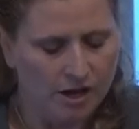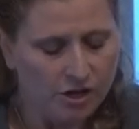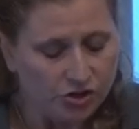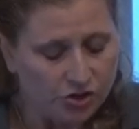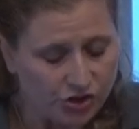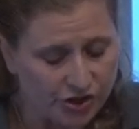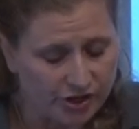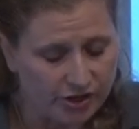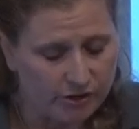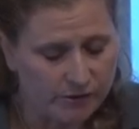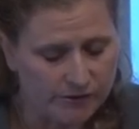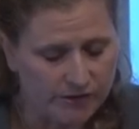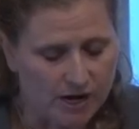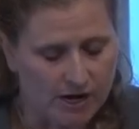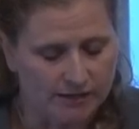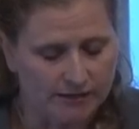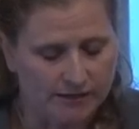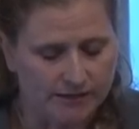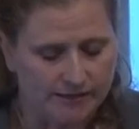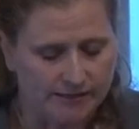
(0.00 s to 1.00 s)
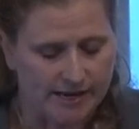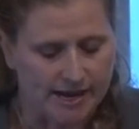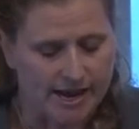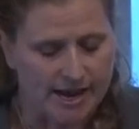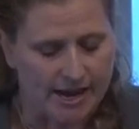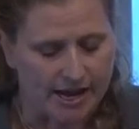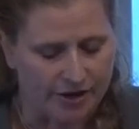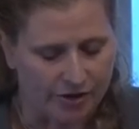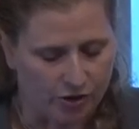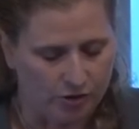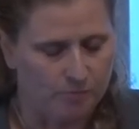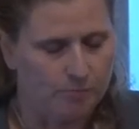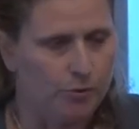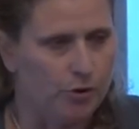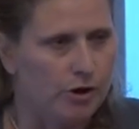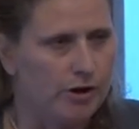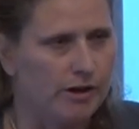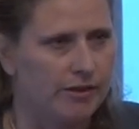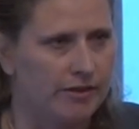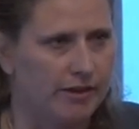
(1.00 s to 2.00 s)
She goes on to say in her
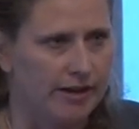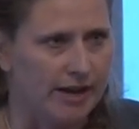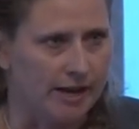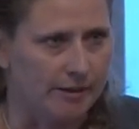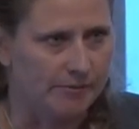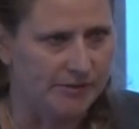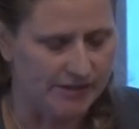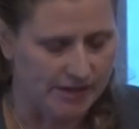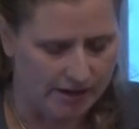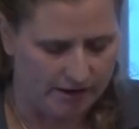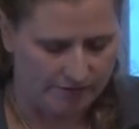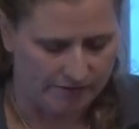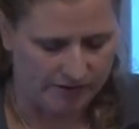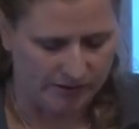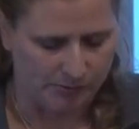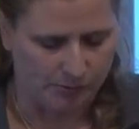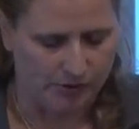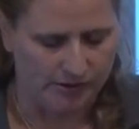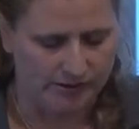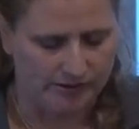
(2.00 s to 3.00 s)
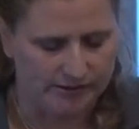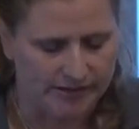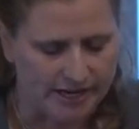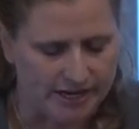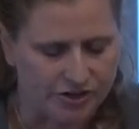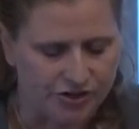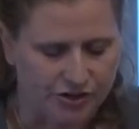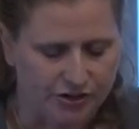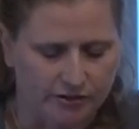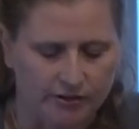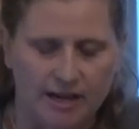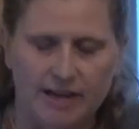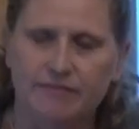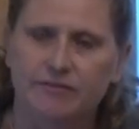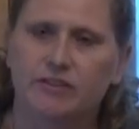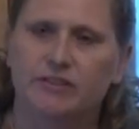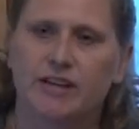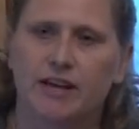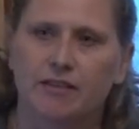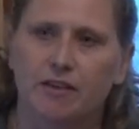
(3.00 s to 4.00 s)
book and the namesake of this presentation, Life
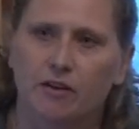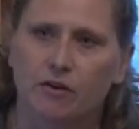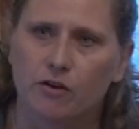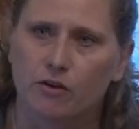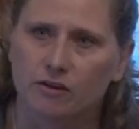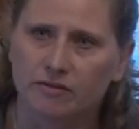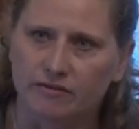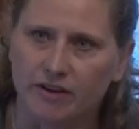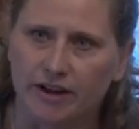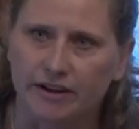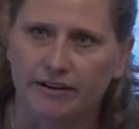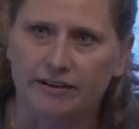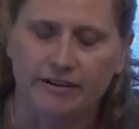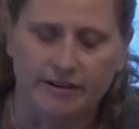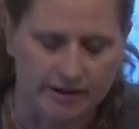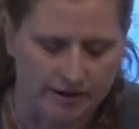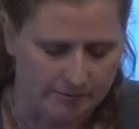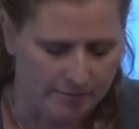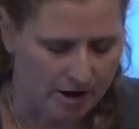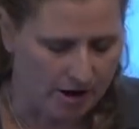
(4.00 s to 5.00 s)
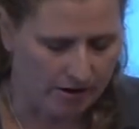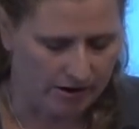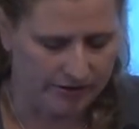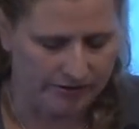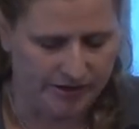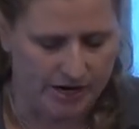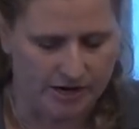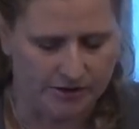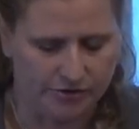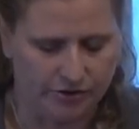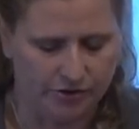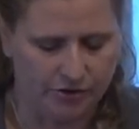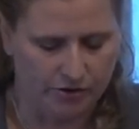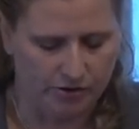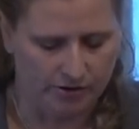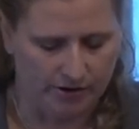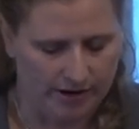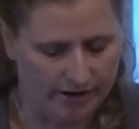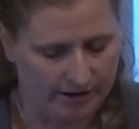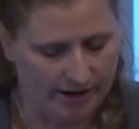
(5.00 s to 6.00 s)
and Death of Father, an American Doctor
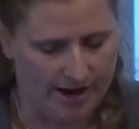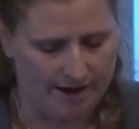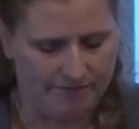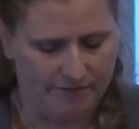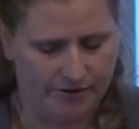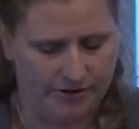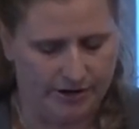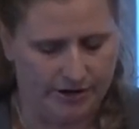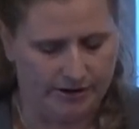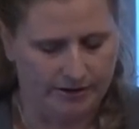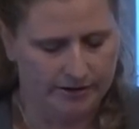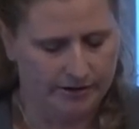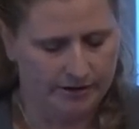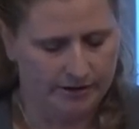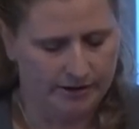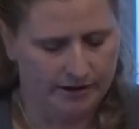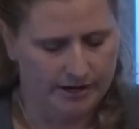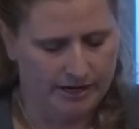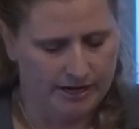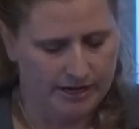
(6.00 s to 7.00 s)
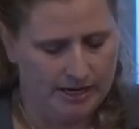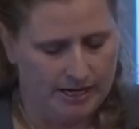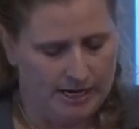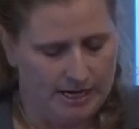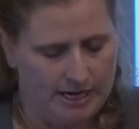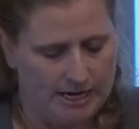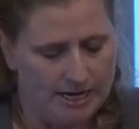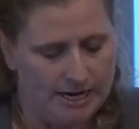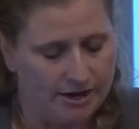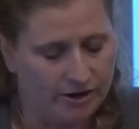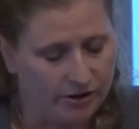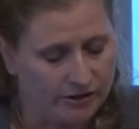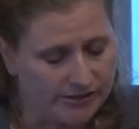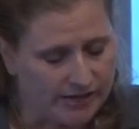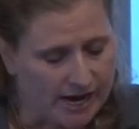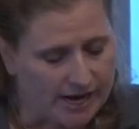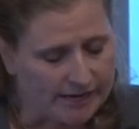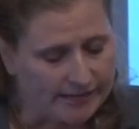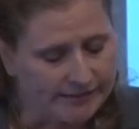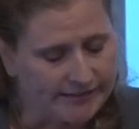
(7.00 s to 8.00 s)
in Africa, near as
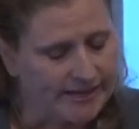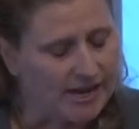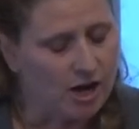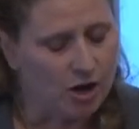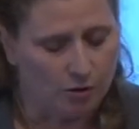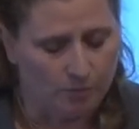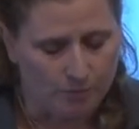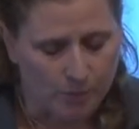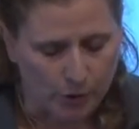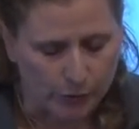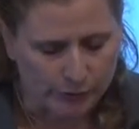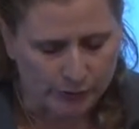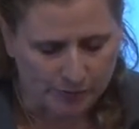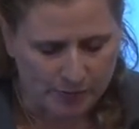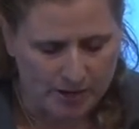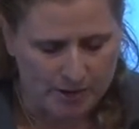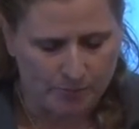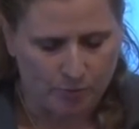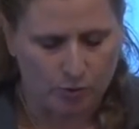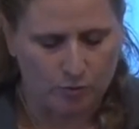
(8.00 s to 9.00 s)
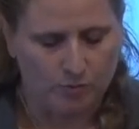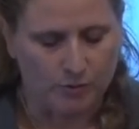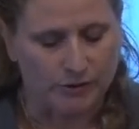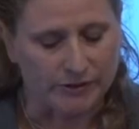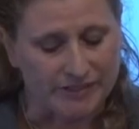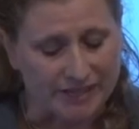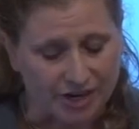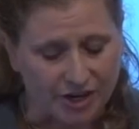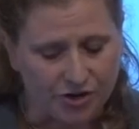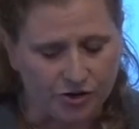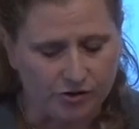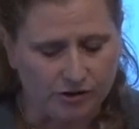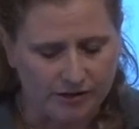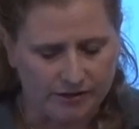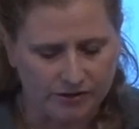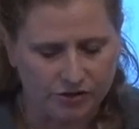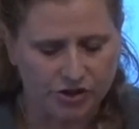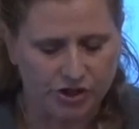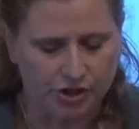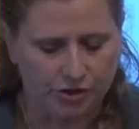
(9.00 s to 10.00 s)
I can tell, most people, particularly
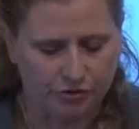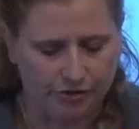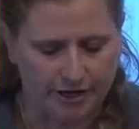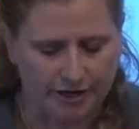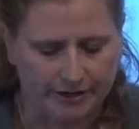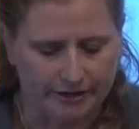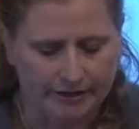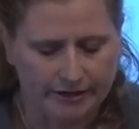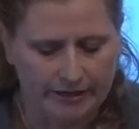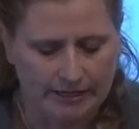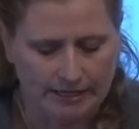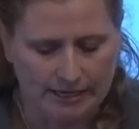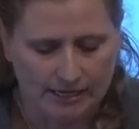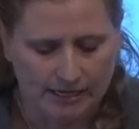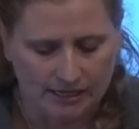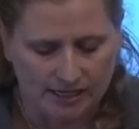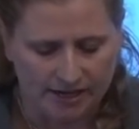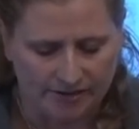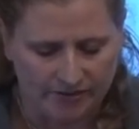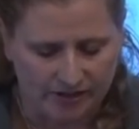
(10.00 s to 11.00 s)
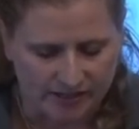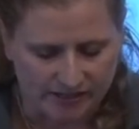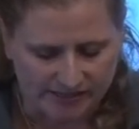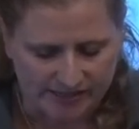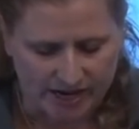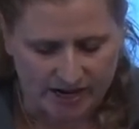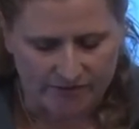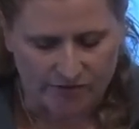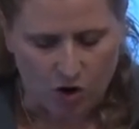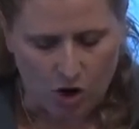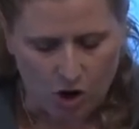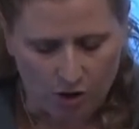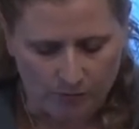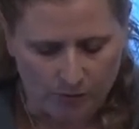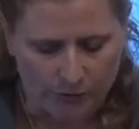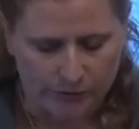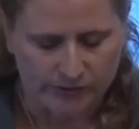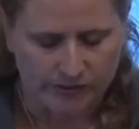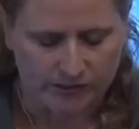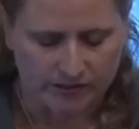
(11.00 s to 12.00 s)
the children, live in a state of
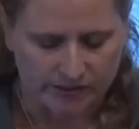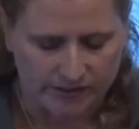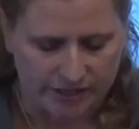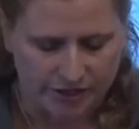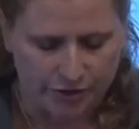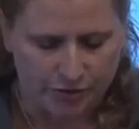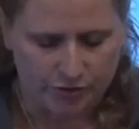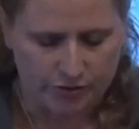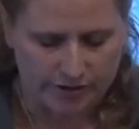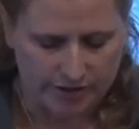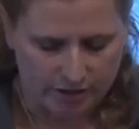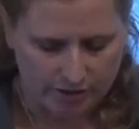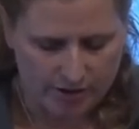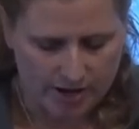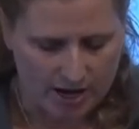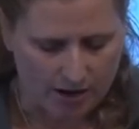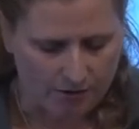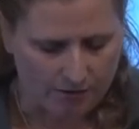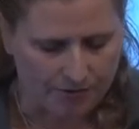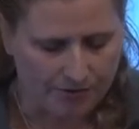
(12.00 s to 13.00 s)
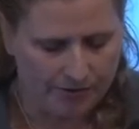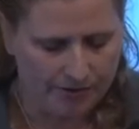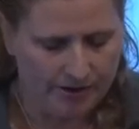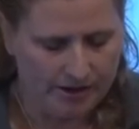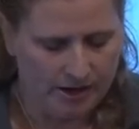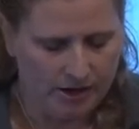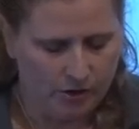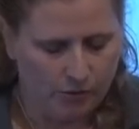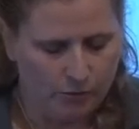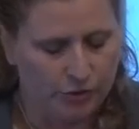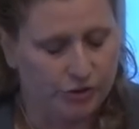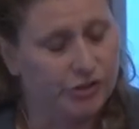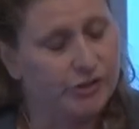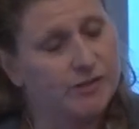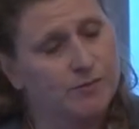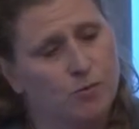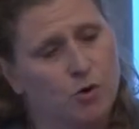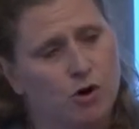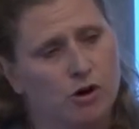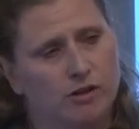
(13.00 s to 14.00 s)
almost continual ill health, which
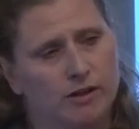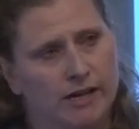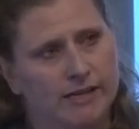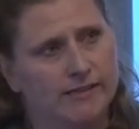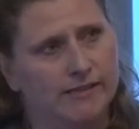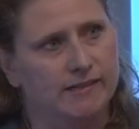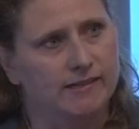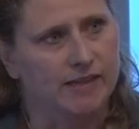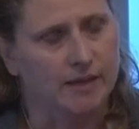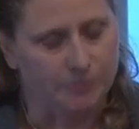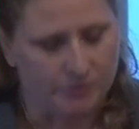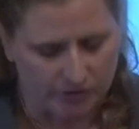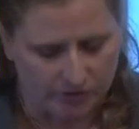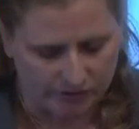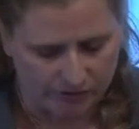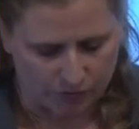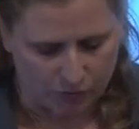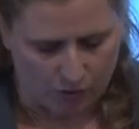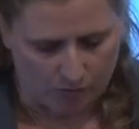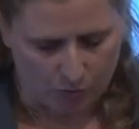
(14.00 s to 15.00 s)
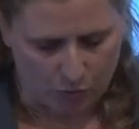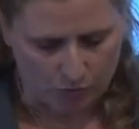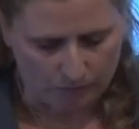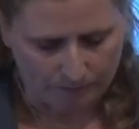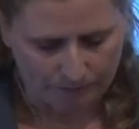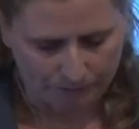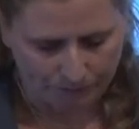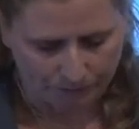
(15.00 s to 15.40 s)
is more or less accepted as normal.